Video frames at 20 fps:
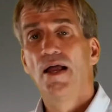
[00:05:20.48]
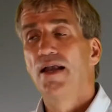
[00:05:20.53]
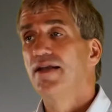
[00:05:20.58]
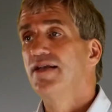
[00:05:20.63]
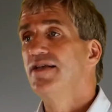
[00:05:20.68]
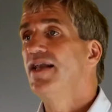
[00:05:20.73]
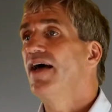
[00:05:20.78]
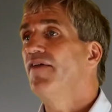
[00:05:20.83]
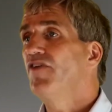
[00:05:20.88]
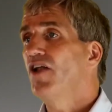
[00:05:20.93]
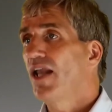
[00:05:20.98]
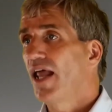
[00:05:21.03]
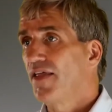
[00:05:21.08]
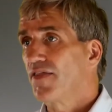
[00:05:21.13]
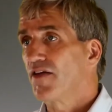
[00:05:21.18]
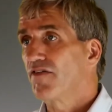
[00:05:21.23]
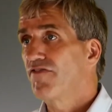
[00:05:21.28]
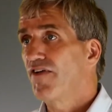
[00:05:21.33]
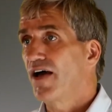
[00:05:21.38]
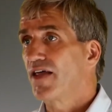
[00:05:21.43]
Never
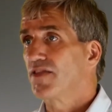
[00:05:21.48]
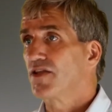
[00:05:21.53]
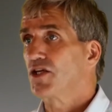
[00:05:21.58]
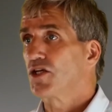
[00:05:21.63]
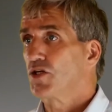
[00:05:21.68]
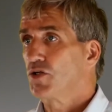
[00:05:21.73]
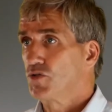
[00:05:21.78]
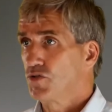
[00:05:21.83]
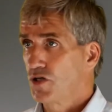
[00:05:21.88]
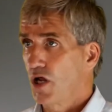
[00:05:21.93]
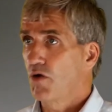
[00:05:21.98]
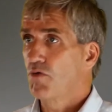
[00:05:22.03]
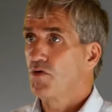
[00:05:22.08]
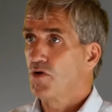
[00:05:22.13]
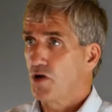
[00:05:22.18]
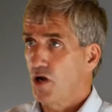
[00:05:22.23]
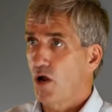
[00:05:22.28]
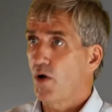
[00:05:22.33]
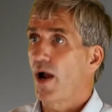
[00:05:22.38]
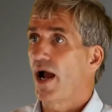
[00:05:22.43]
let the fact that you
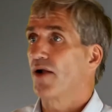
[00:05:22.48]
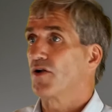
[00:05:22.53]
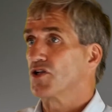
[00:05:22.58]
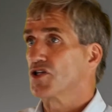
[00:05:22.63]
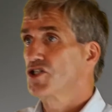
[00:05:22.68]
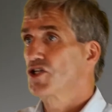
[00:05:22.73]
don't know how to